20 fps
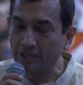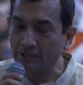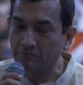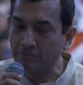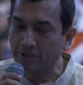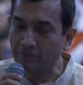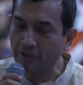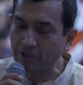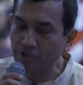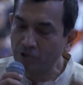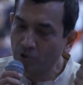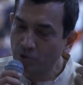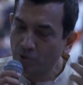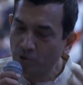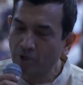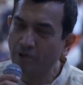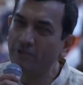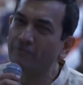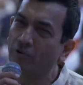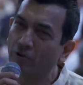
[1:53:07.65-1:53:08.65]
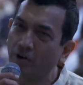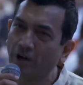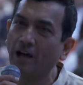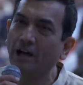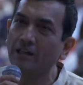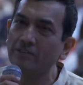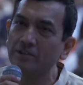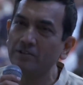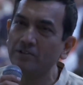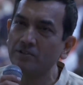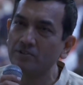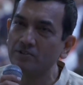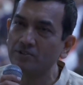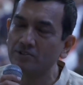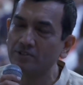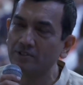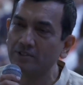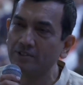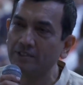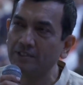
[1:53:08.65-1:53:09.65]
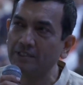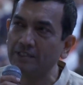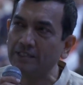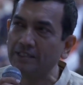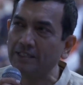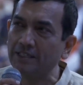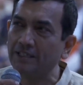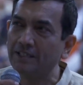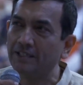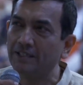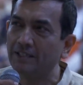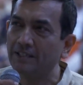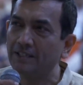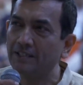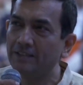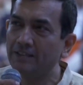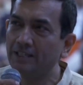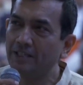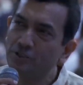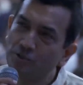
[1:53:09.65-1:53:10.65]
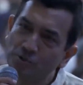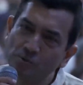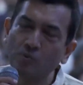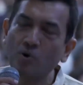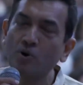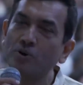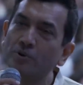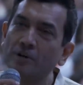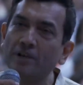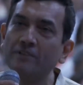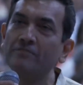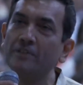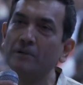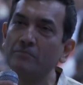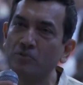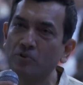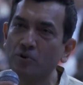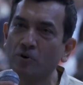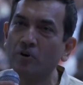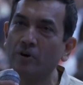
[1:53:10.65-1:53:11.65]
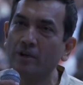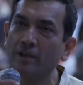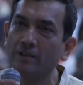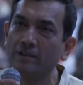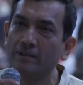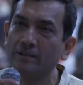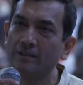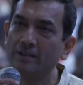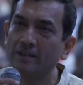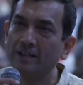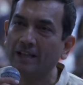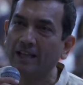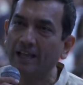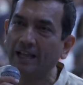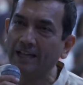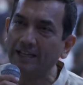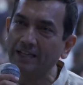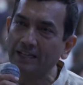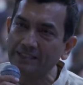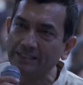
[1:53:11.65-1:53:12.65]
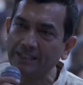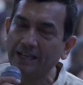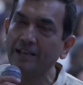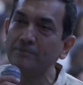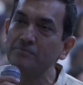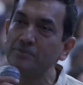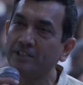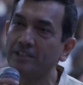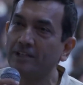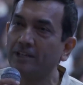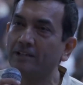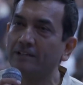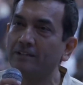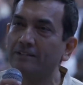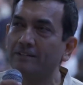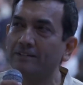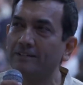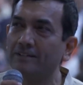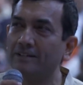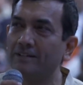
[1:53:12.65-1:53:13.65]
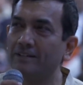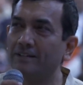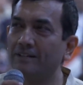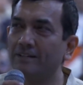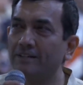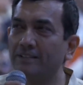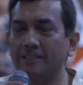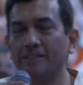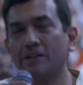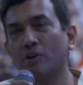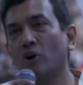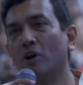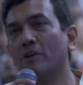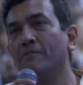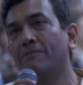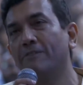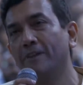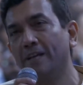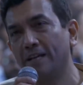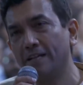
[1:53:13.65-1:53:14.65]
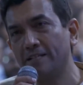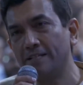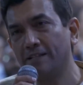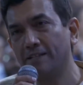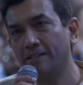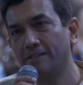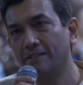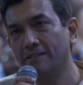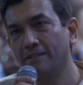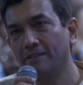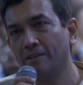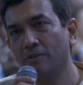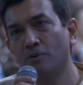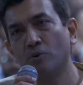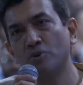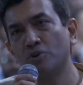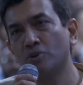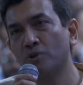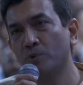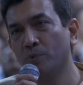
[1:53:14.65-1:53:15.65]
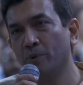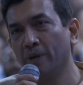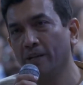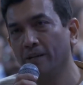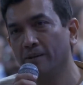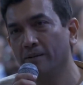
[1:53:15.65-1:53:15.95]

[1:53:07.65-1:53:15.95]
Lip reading: But when you're cooking for others, then you want to give them joy. And at times there's a conflict. Who should win?